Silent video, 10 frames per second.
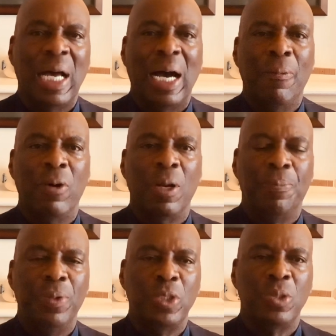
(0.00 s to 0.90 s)
I want to
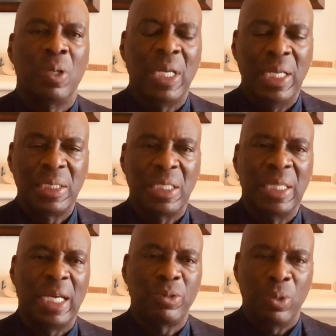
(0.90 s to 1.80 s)
put you on an
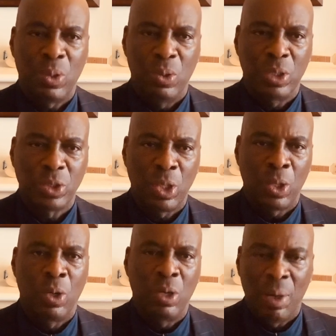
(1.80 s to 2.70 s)
intellectual course to
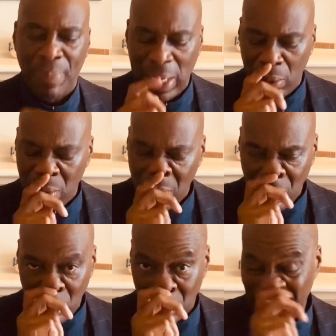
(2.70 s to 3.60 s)
learn about
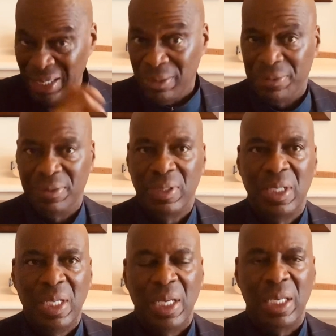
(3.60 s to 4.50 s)
yourself.
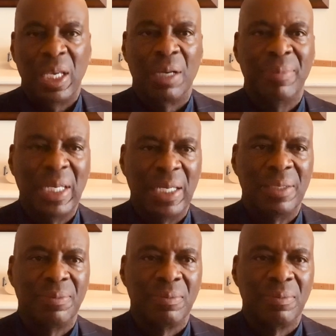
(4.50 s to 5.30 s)
Young men,